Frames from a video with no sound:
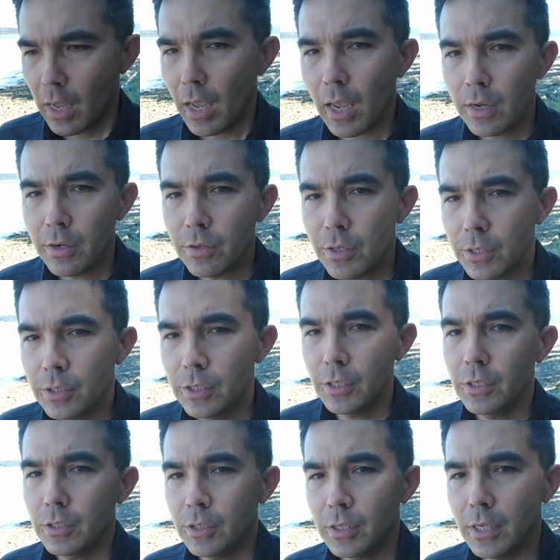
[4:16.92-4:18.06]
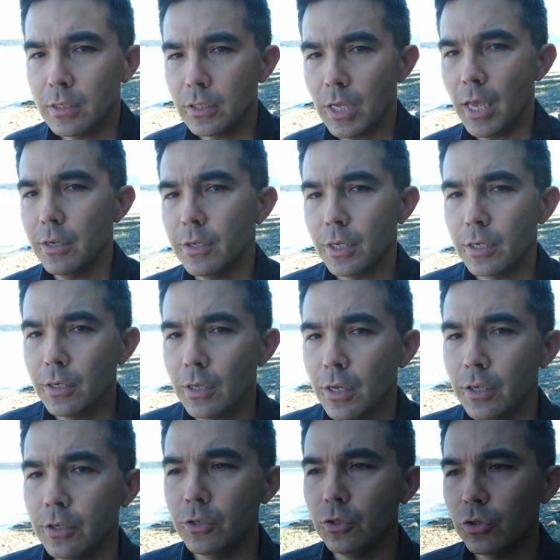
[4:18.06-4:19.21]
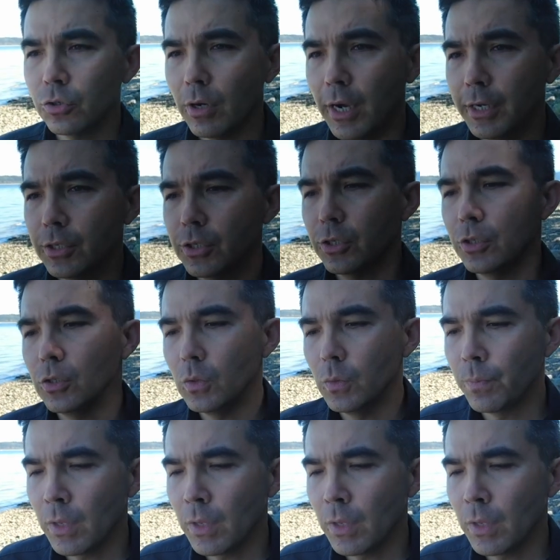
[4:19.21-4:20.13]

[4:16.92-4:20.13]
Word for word: And this is intended to try to